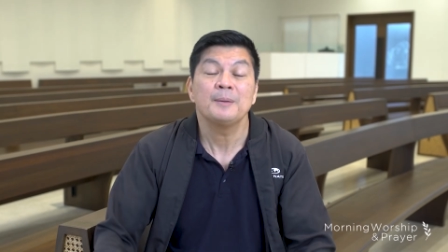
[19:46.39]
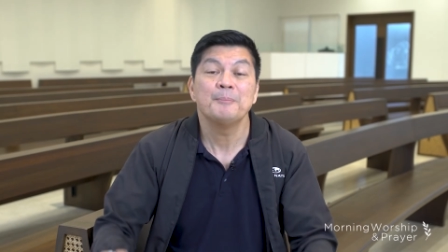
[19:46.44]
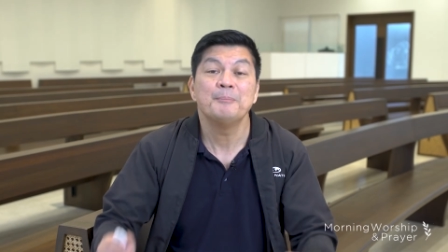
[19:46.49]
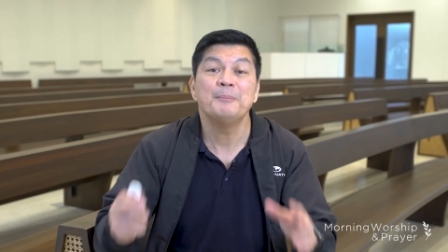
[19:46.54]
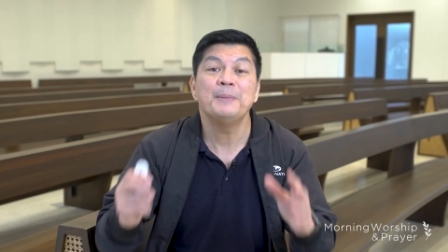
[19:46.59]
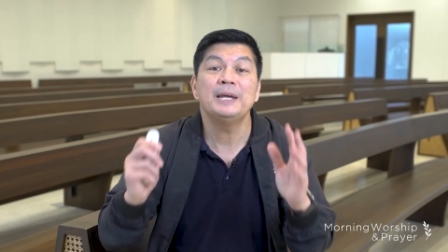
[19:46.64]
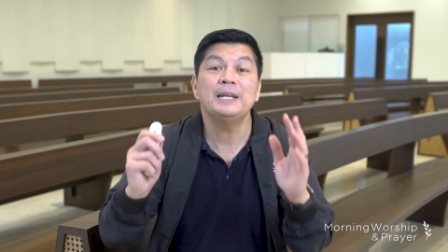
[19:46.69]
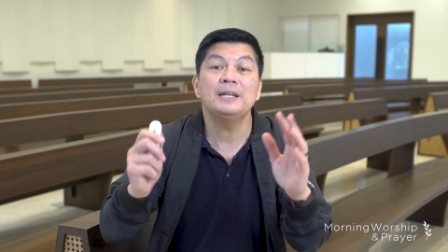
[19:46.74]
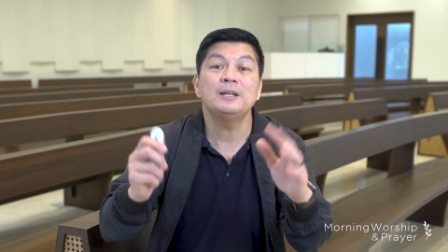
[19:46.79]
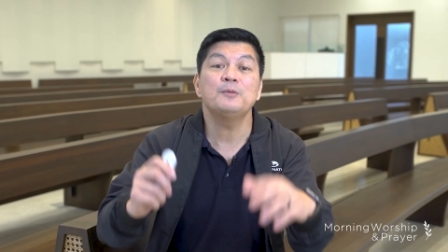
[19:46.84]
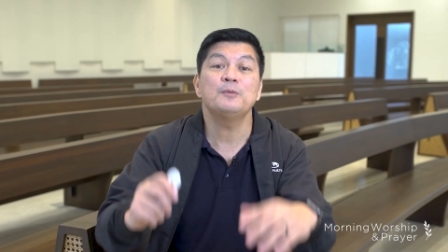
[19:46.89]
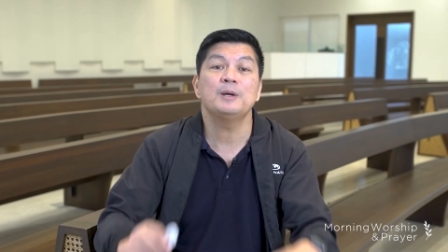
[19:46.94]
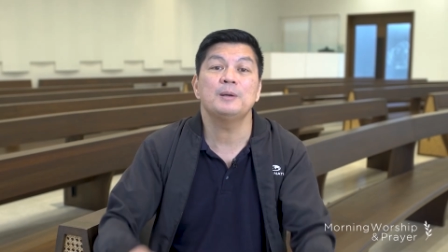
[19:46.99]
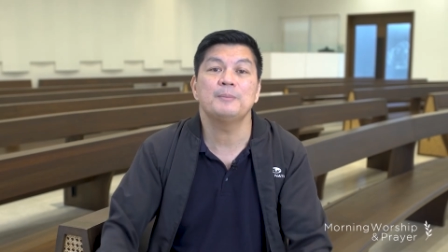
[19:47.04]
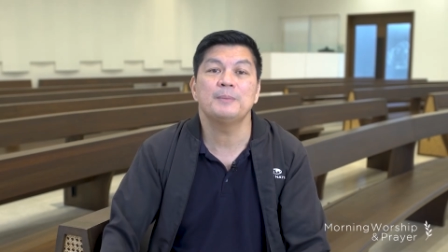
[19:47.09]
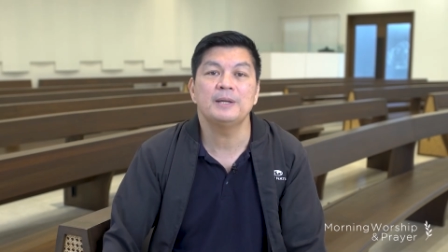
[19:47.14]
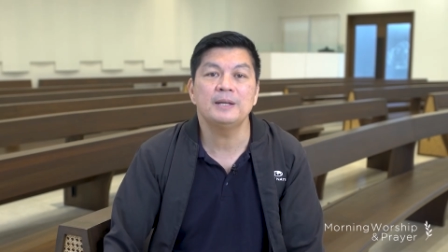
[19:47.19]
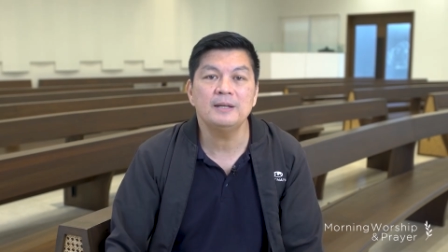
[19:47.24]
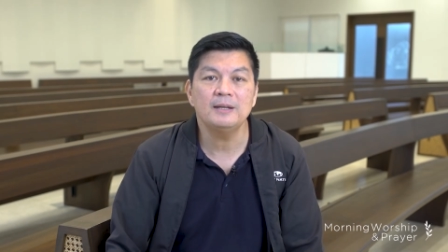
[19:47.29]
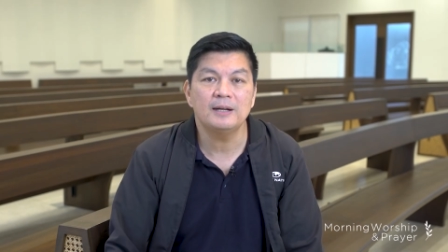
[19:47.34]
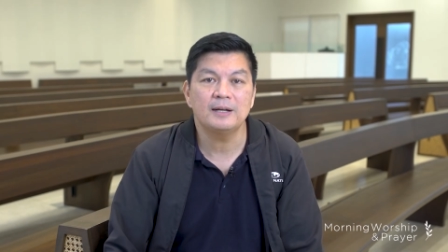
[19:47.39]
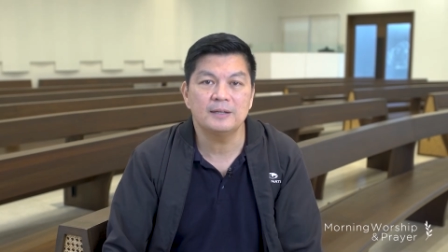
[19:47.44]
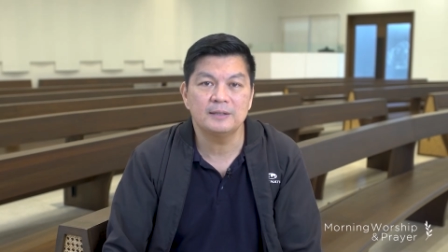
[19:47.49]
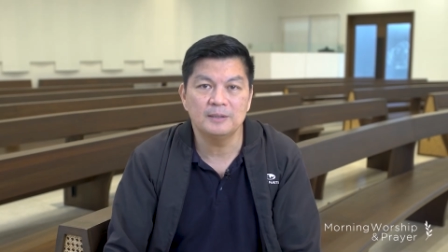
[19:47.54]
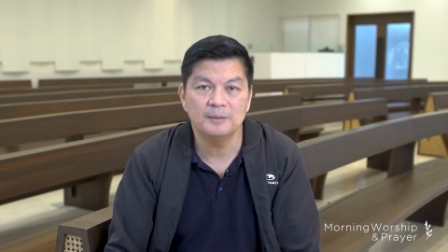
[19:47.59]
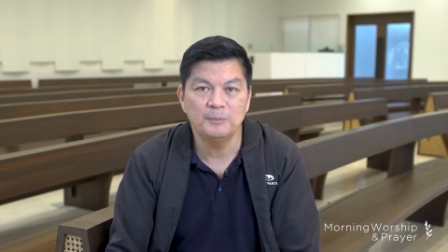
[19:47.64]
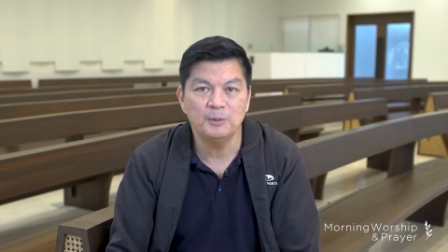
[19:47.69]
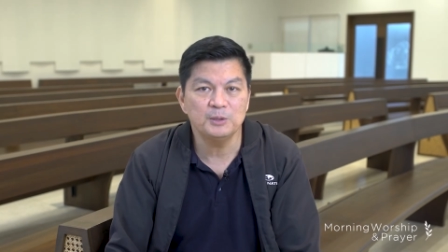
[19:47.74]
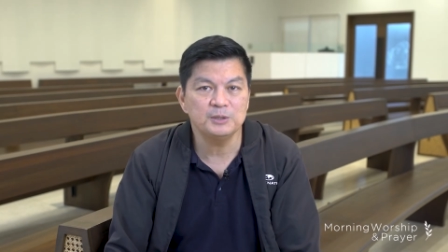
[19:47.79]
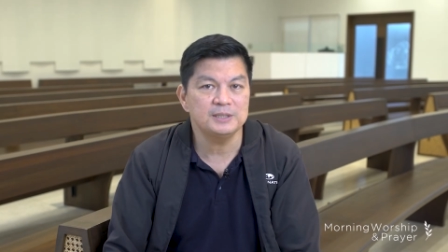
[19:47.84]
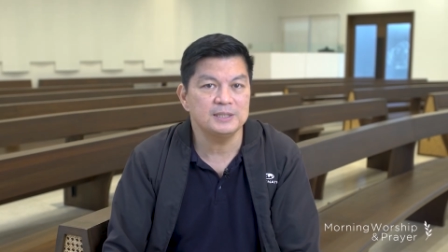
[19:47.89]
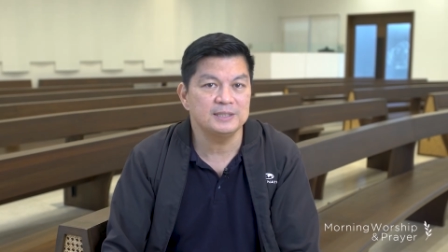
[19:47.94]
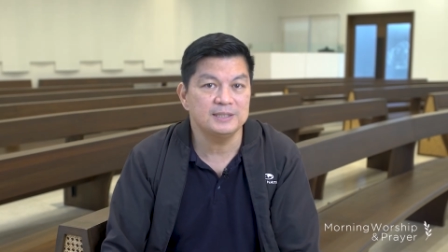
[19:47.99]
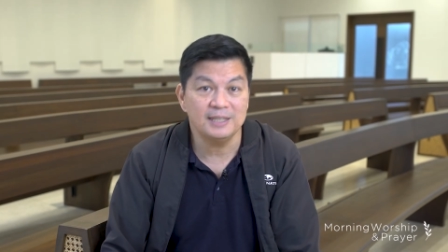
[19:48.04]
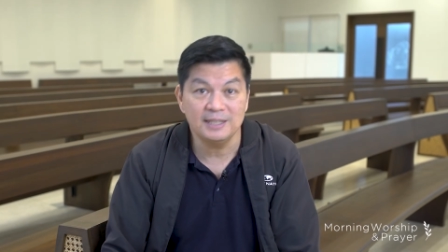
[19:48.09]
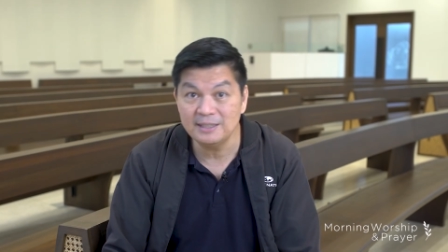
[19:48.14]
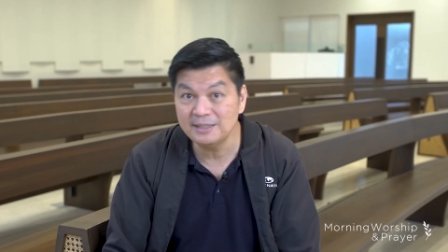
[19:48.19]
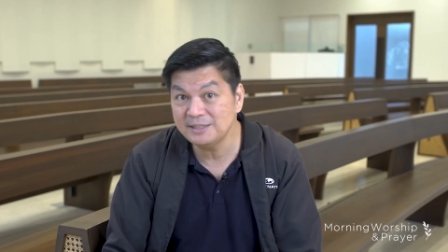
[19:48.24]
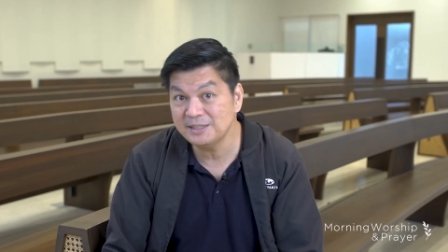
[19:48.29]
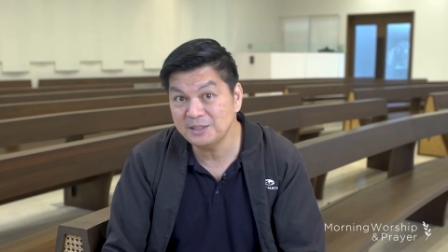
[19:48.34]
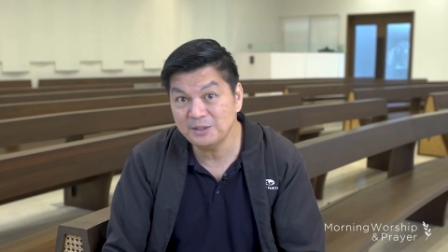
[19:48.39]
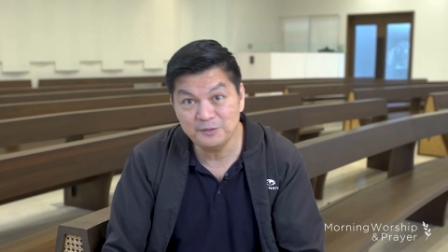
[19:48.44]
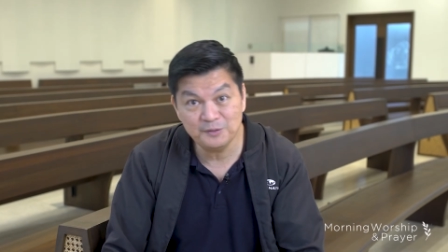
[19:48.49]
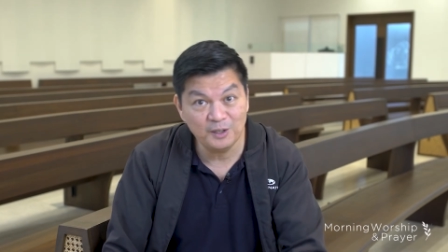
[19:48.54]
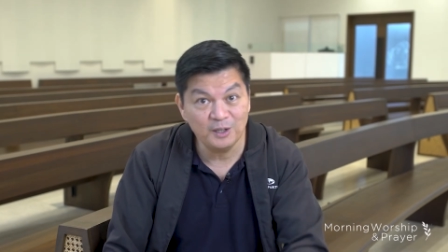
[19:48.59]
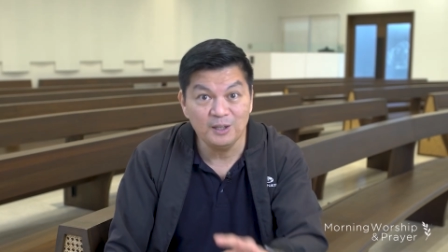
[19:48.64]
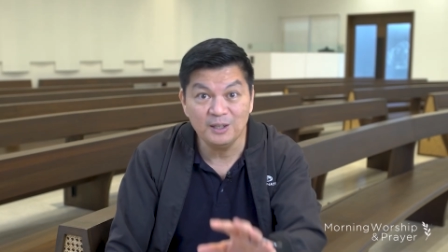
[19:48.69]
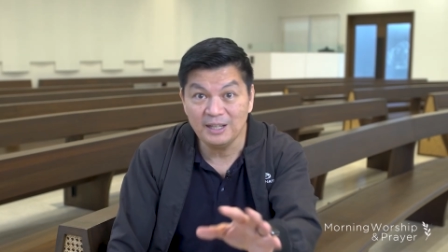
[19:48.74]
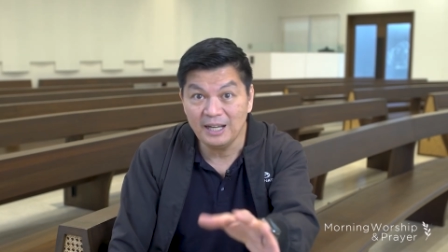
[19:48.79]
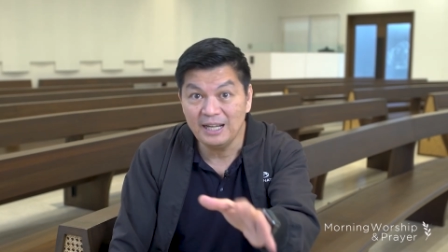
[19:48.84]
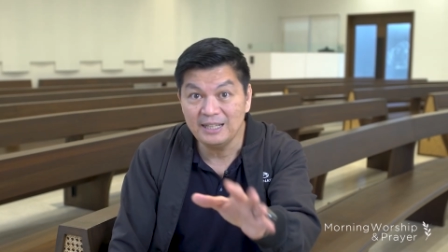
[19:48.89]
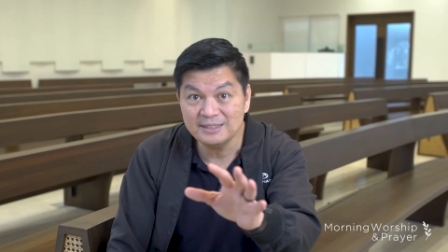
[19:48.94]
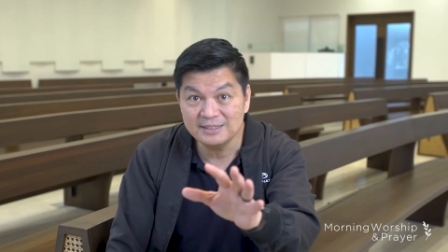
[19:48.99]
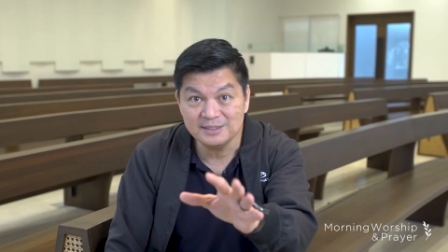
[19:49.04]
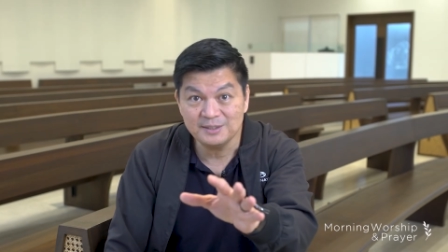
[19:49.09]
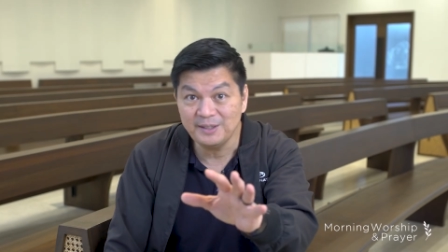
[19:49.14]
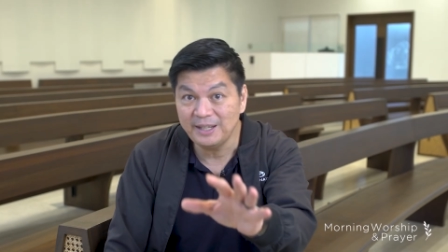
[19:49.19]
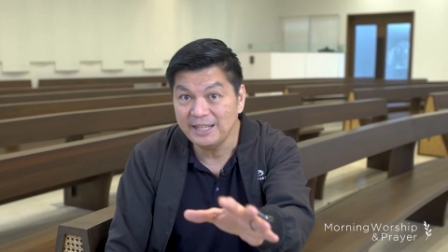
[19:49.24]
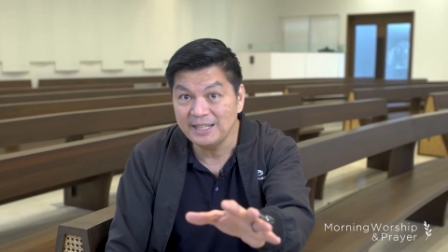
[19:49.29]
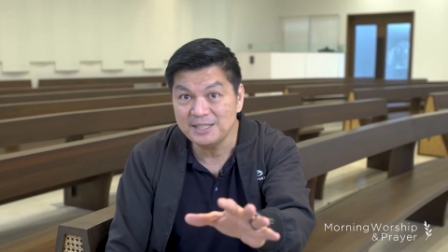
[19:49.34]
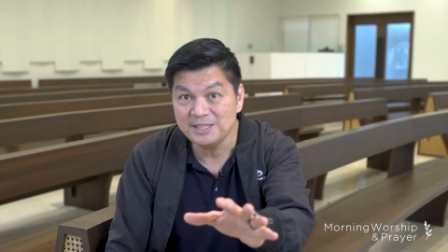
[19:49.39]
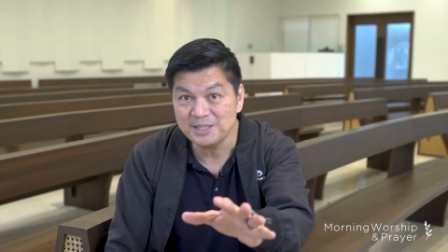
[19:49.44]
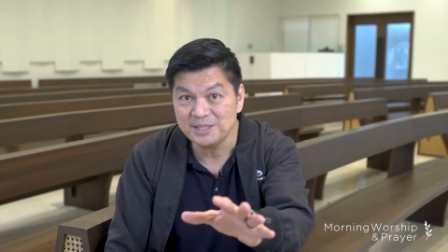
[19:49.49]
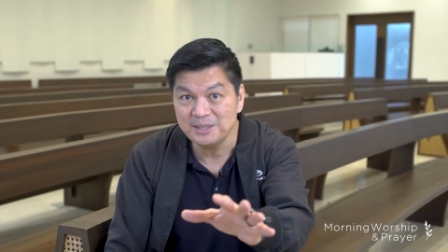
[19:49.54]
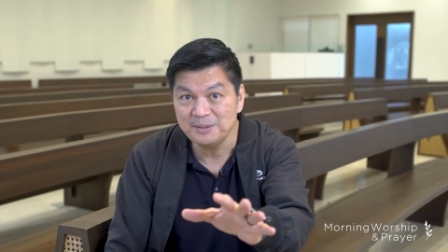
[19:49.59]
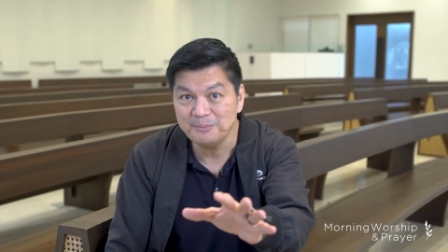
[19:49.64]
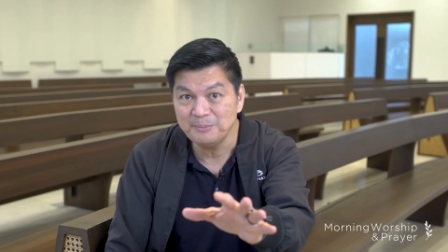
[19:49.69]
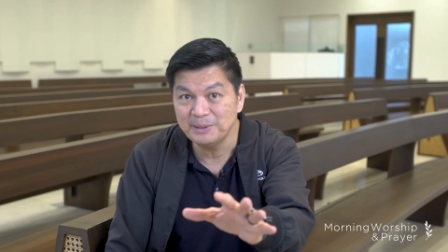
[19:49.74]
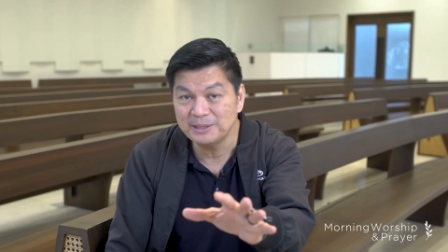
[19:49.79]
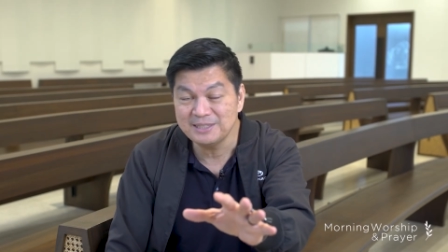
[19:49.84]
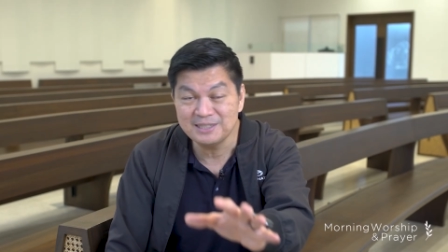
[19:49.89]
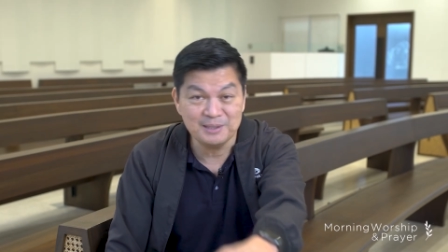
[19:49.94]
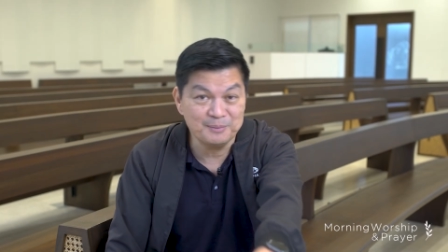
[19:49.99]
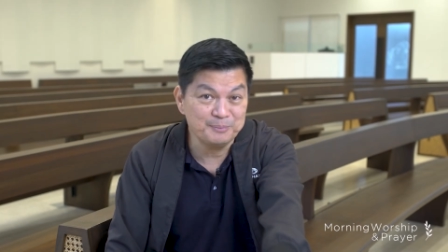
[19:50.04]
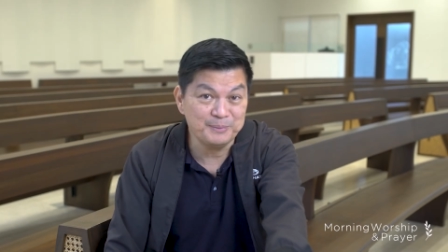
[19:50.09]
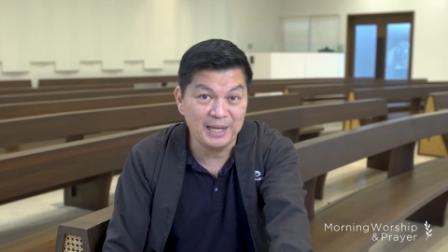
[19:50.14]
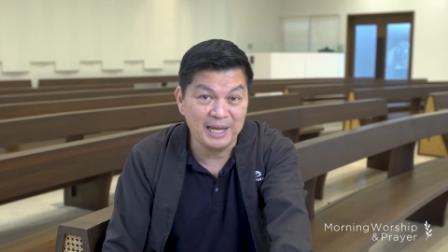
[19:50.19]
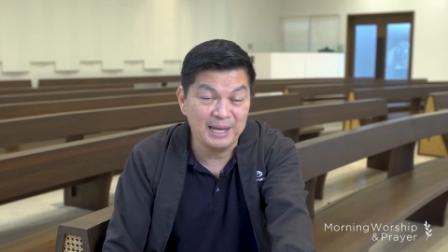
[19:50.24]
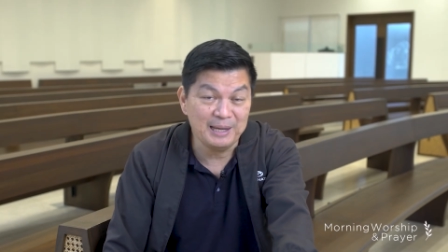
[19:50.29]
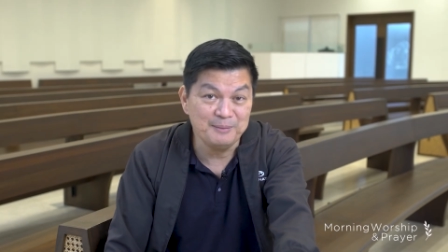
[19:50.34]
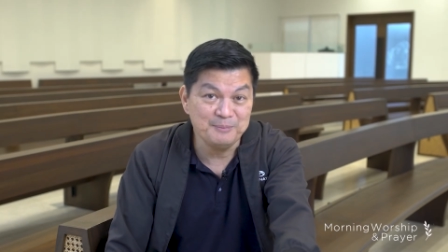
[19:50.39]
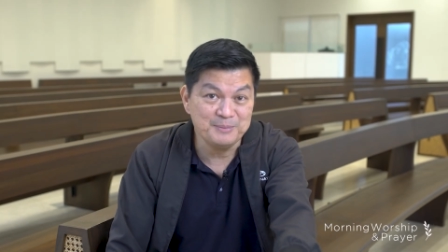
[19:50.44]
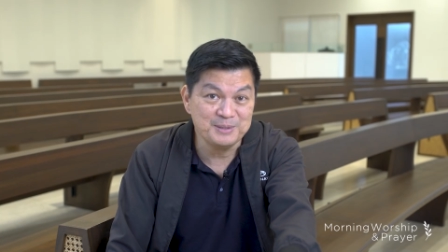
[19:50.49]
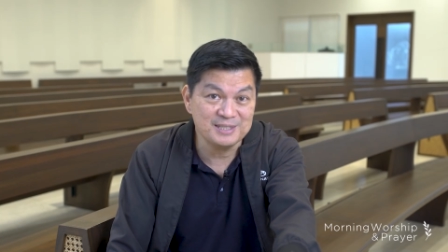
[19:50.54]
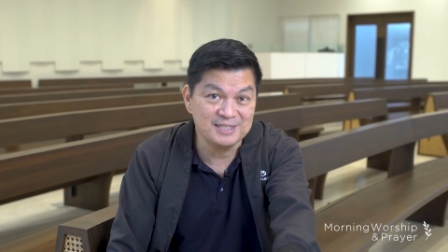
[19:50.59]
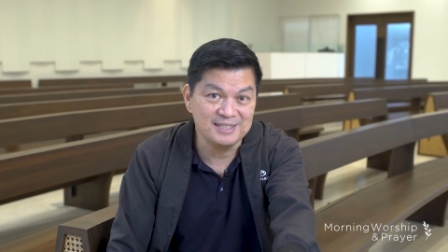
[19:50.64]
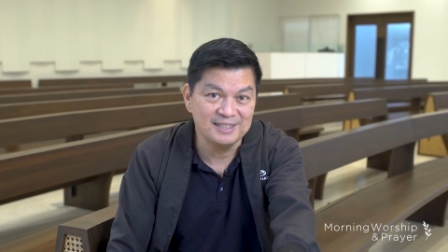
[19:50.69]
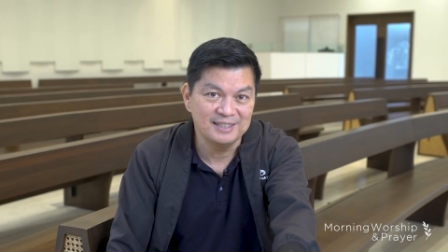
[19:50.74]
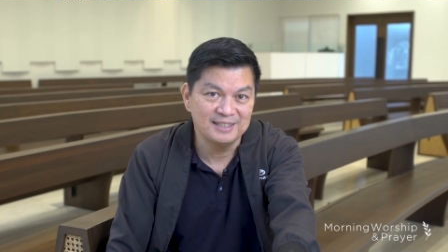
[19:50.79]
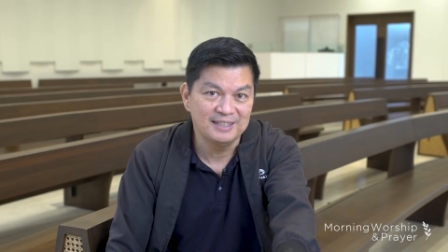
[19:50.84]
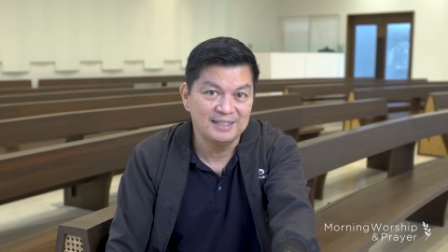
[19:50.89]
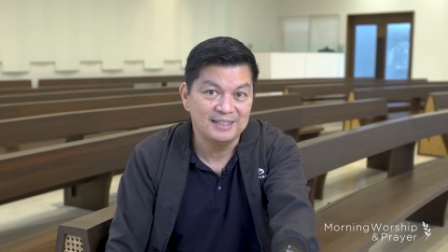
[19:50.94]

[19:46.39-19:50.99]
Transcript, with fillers: Men and women are the most intelligent of all God's creation, but sometimes,